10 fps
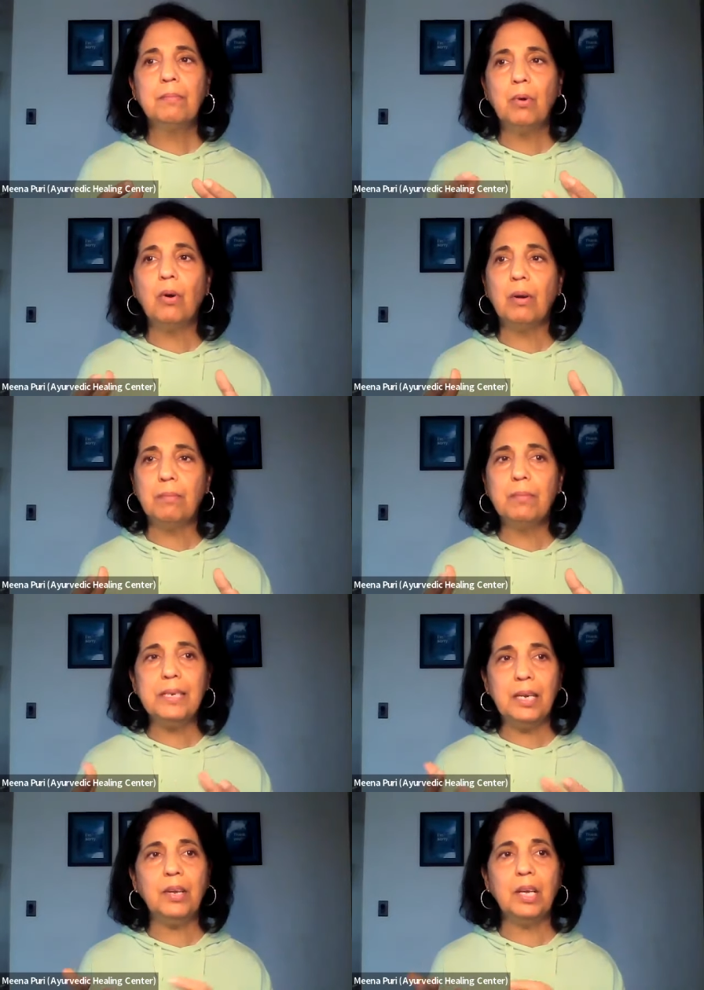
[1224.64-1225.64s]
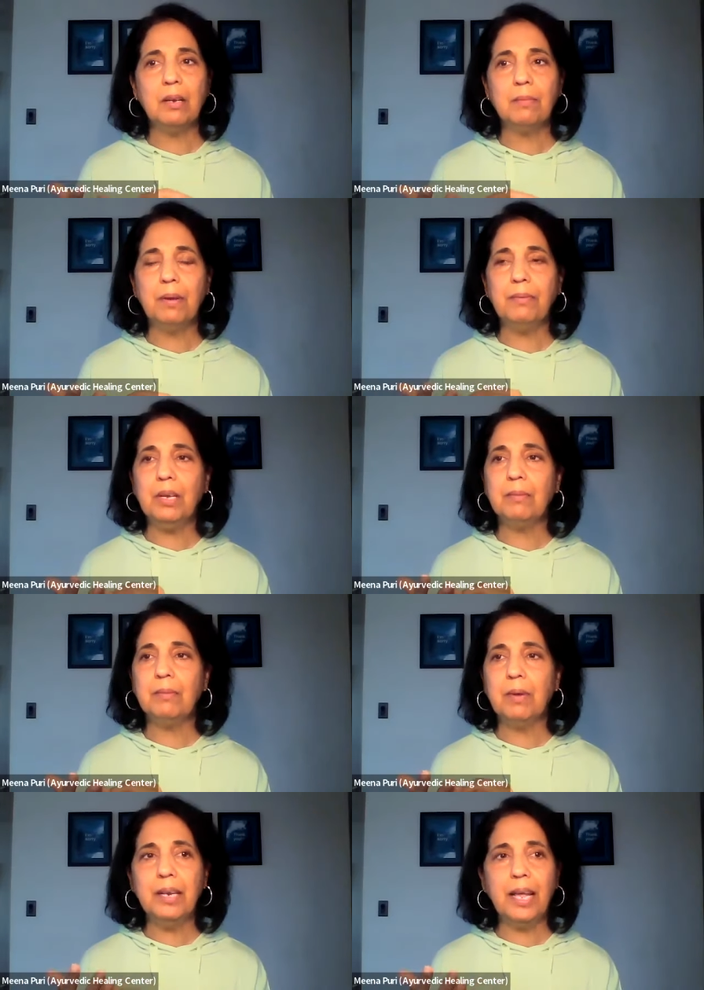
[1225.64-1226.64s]
more material, maybe
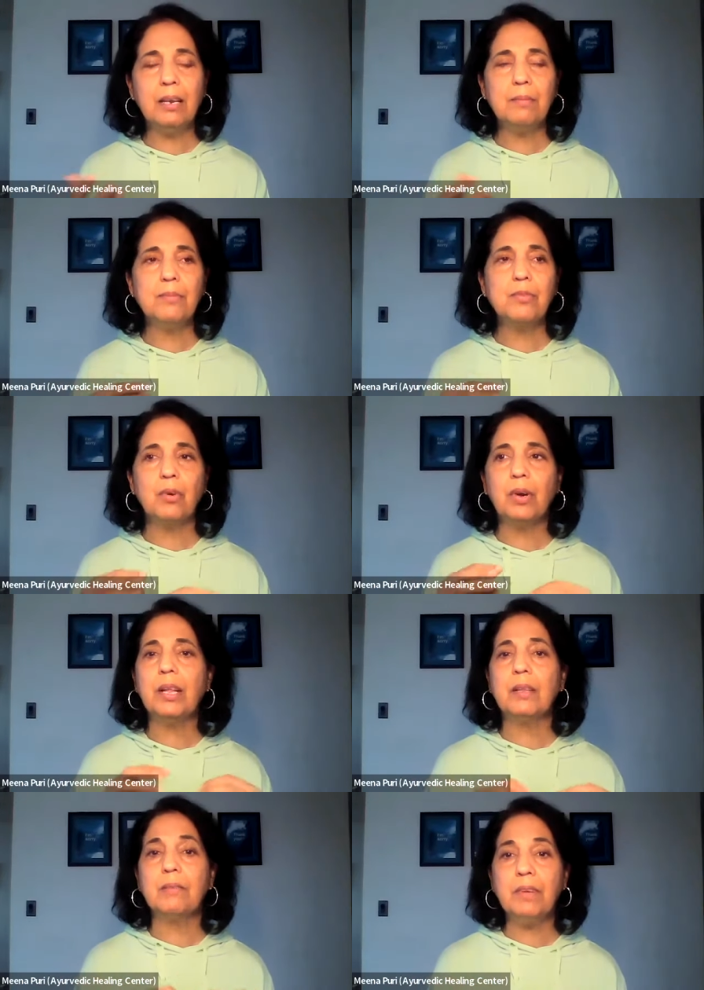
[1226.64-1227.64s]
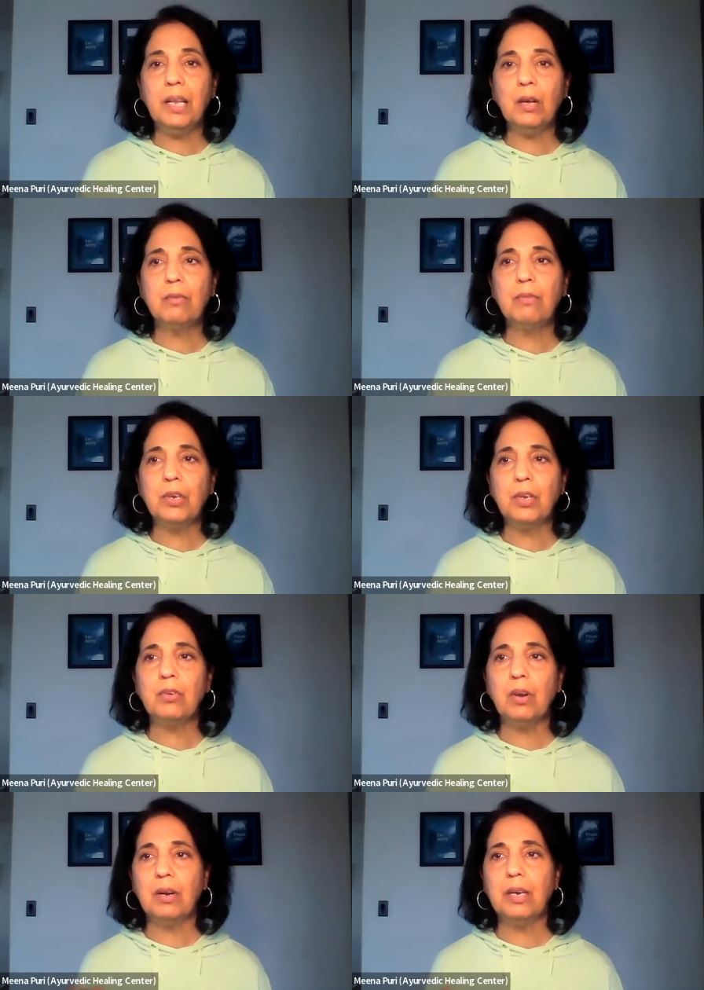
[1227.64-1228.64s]
addendums or another video for you
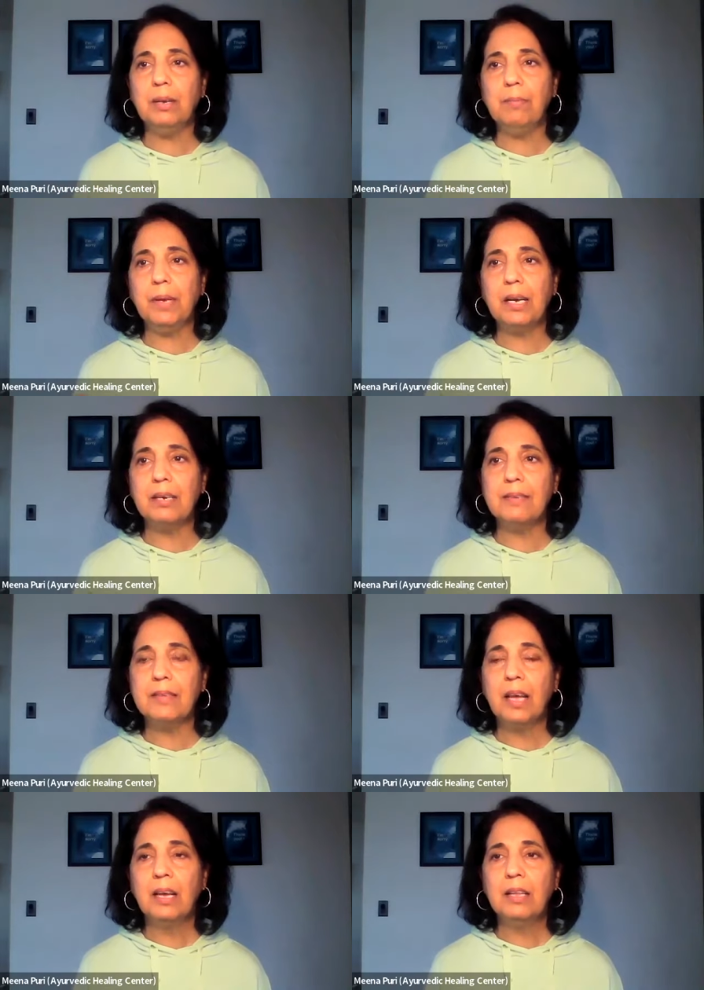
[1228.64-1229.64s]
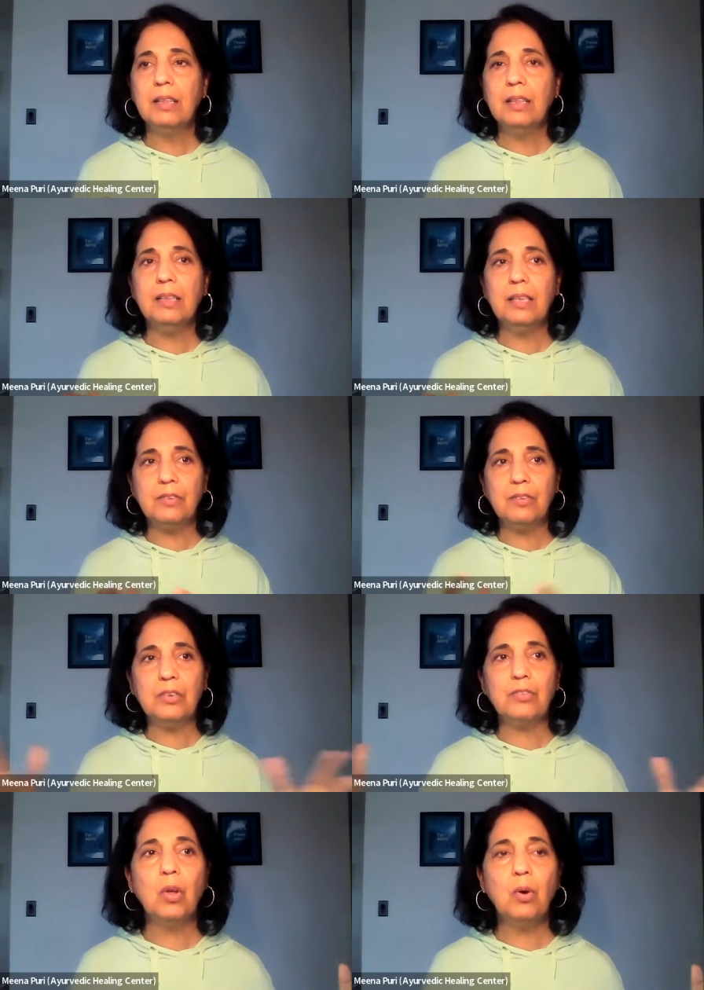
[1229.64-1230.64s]
to learning because th-
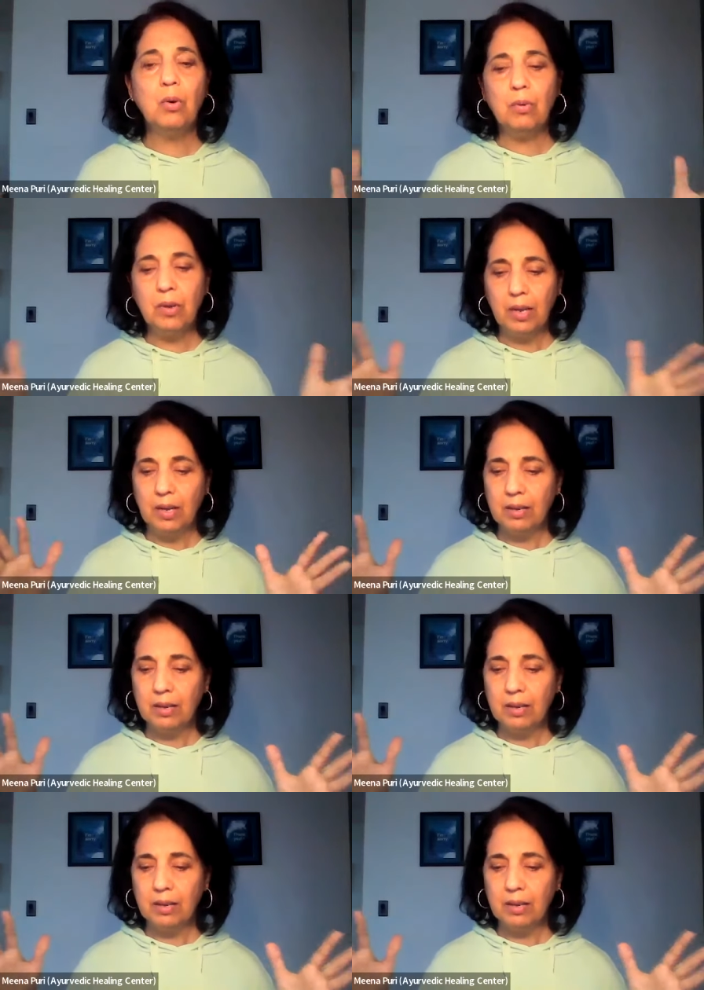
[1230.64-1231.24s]
there's no,